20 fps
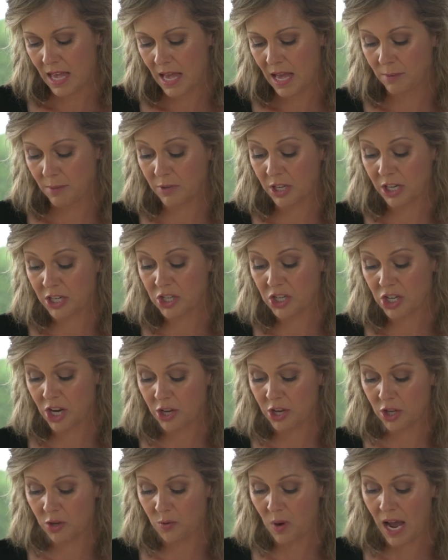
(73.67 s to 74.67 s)
I'm going to show
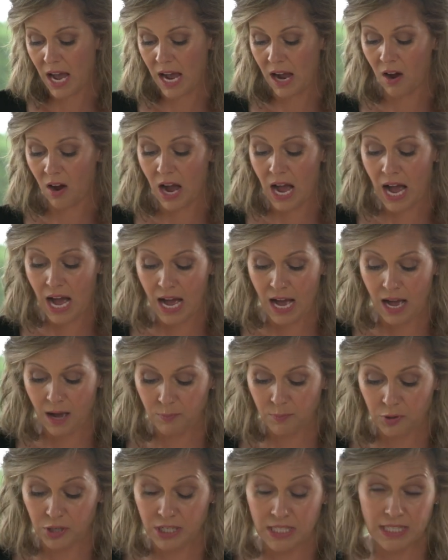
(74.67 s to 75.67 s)
you how I
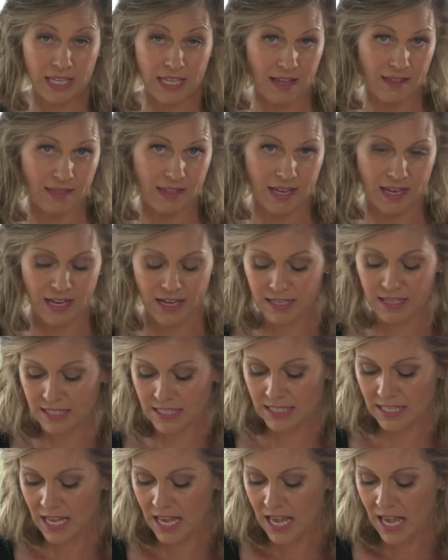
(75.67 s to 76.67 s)
present this.